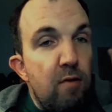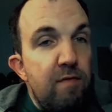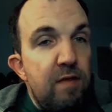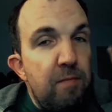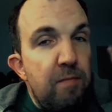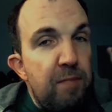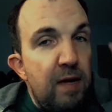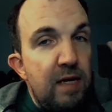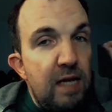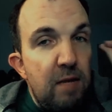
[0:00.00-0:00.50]
of
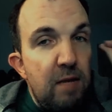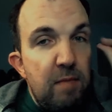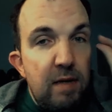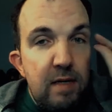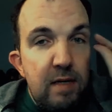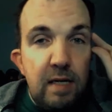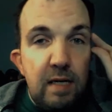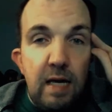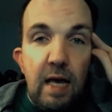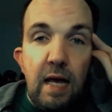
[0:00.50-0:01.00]
the
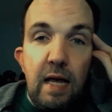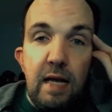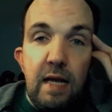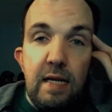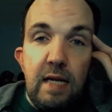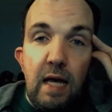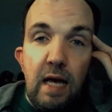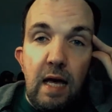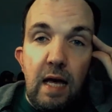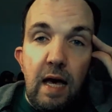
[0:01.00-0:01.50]
pandemic,
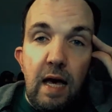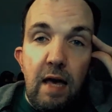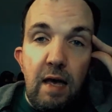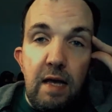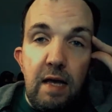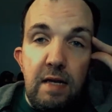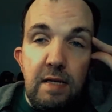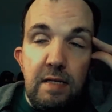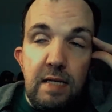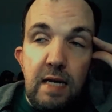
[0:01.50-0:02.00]
and
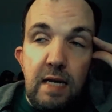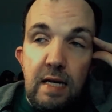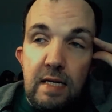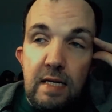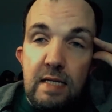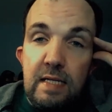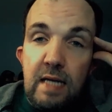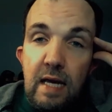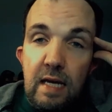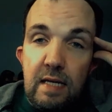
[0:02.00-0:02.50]
I need to
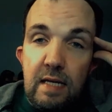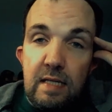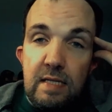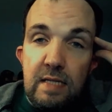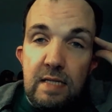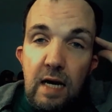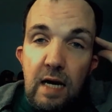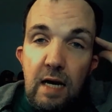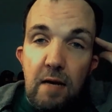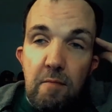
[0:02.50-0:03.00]
take the
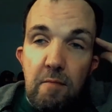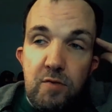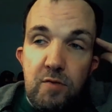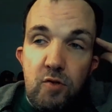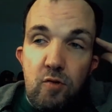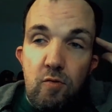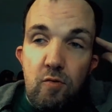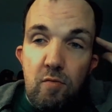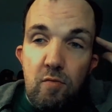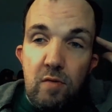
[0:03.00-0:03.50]
time
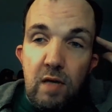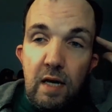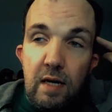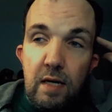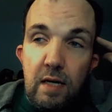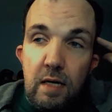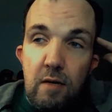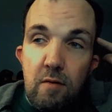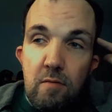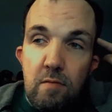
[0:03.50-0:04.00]
to
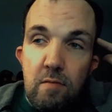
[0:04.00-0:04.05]
like